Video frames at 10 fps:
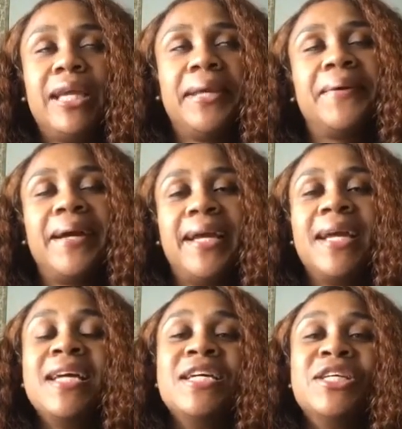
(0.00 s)

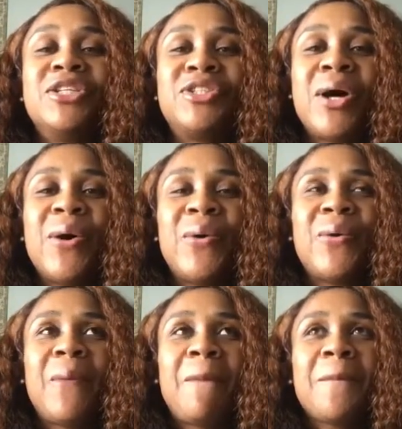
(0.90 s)
Anyway,
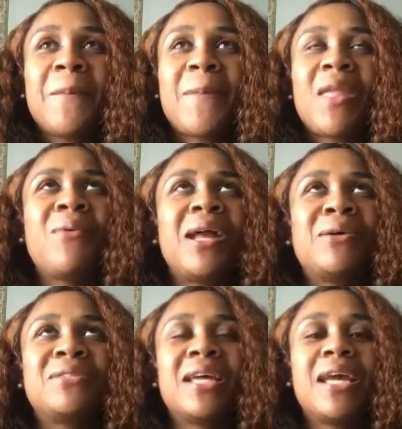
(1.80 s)
so what
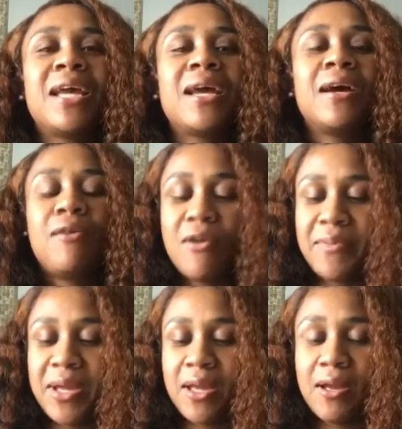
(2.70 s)
I was saying? Oh
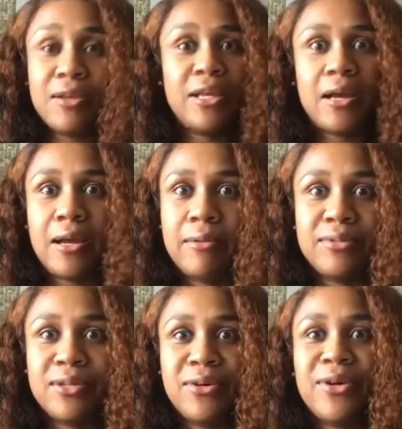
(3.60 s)
man,
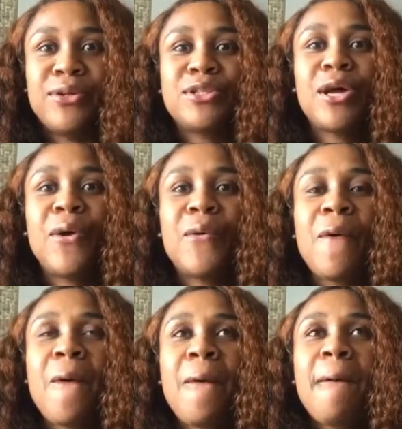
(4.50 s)
I'm sorry. So